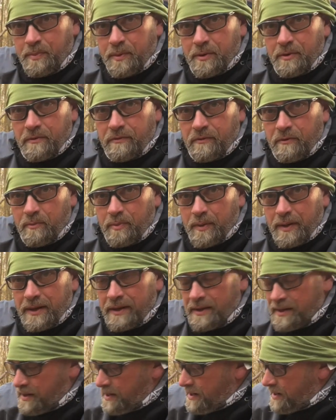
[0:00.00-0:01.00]
beautiful, but
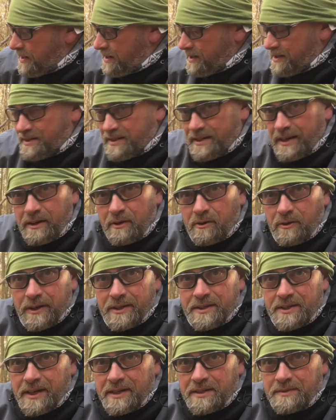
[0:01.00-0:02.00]
see how long
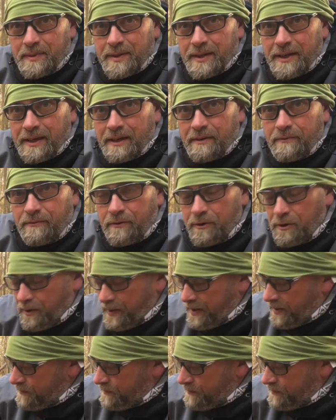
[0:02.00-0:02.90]
it takes me to get through it.